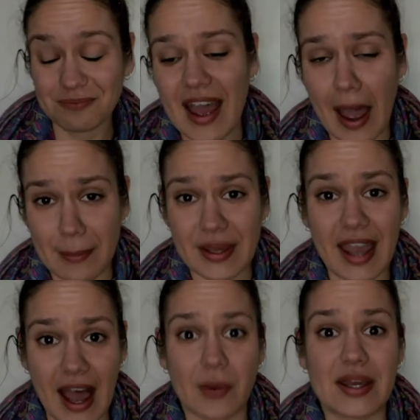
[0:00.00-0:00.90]
Happy
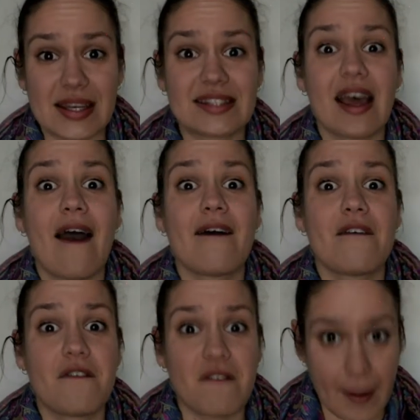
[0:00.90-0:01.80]
Cow is
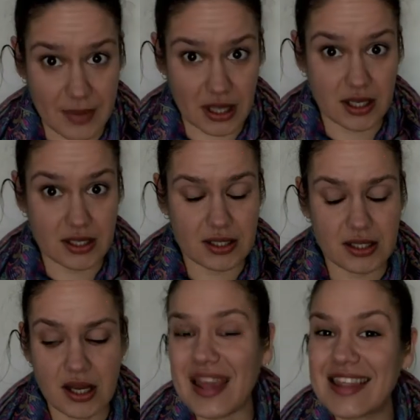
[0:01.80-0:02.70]
fabulous.
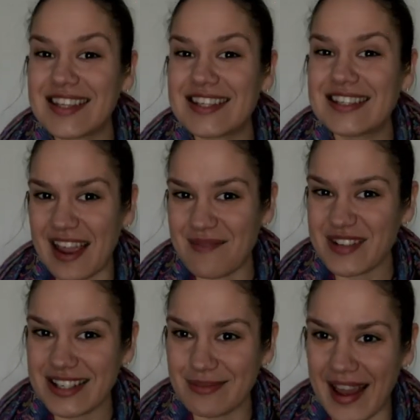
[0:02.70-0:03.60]
In the same
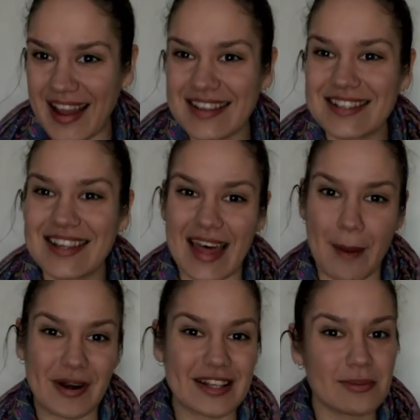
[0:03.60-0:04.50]
respect, that
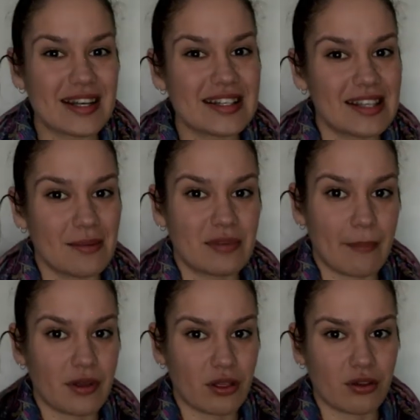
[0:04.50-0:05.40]
brings me to tip
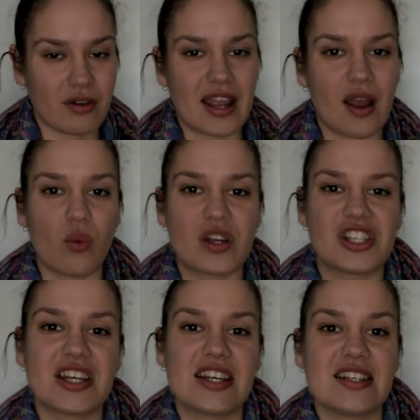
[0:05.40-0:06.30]
number 3,
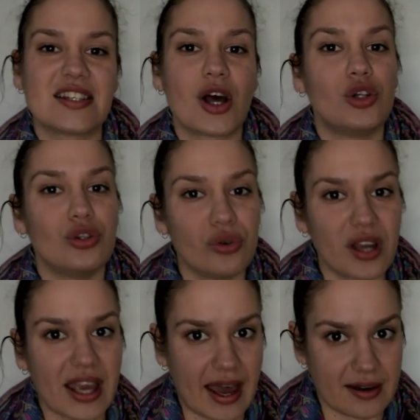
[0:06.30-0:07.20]
which is
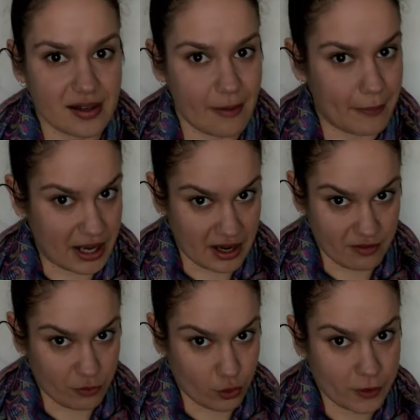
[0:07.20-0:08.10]
look at
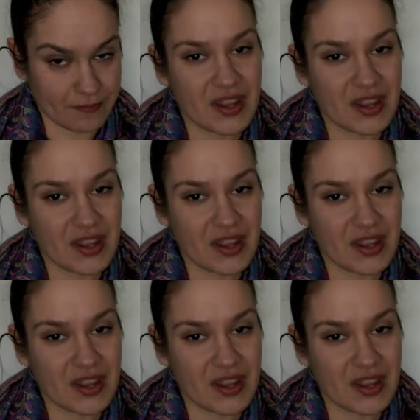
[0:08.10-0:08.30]
Barnivore.